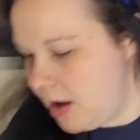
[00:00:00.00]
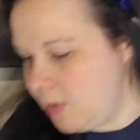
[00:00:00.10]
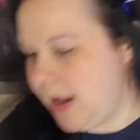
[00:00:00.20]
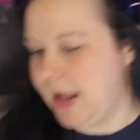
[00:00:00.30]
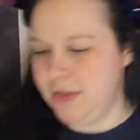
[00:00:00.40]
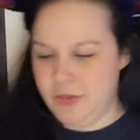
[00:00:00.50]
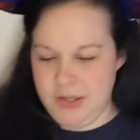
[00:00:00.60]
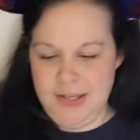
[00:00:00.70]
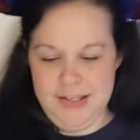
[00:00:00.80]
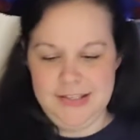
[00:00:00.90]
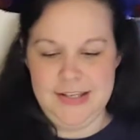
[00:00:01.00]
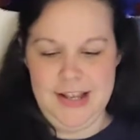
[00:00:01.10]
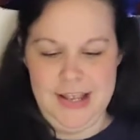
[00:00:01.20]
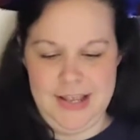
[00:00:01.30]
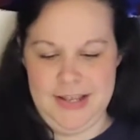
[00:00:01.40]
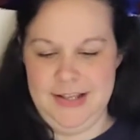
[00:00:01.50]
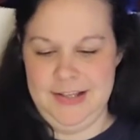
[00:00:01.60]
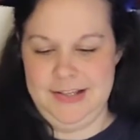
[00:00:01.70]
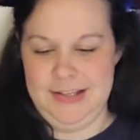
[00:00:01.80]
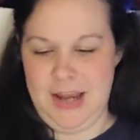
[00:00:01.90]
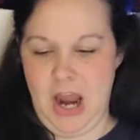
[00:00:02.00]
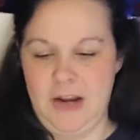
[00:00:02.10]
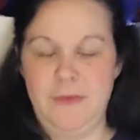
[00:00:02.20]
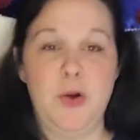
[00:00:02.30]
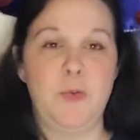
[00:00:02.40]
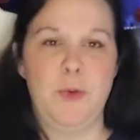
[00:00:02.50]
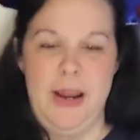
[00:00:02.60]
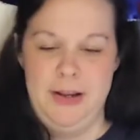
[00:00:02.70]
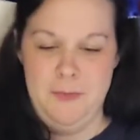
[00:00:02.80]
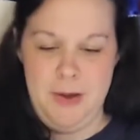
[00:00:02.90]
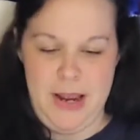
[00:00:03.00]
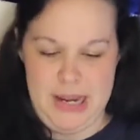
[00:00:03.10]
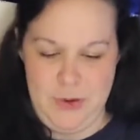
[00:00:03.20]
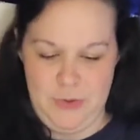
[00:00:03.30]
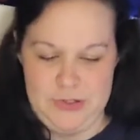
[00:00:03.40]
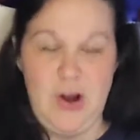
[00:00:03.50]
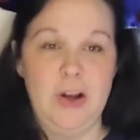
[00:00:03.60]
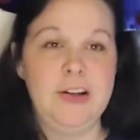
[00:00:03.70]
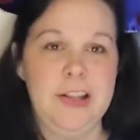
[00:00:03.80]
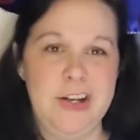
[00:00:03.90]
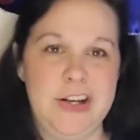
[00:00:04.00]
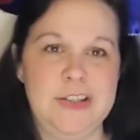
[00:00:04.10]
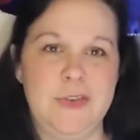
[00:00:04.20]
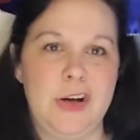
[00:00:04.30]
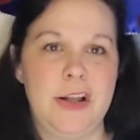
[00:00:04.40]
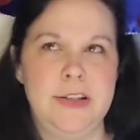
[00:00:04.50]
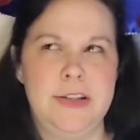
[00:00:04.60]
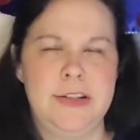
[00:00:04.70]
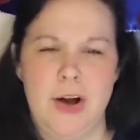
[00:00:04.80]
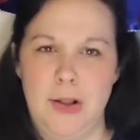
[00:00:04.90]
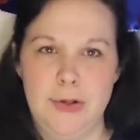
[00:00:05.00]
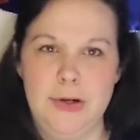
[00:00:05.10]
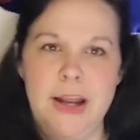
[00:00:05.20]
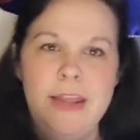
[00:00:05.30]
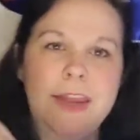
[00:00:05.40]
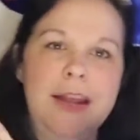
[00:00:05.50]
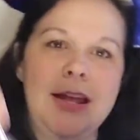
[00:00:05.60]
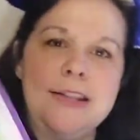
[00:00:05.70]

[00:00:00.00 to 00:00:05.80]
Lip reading: Okay, this is kind of a random buy. It was on clearance for $1, I think.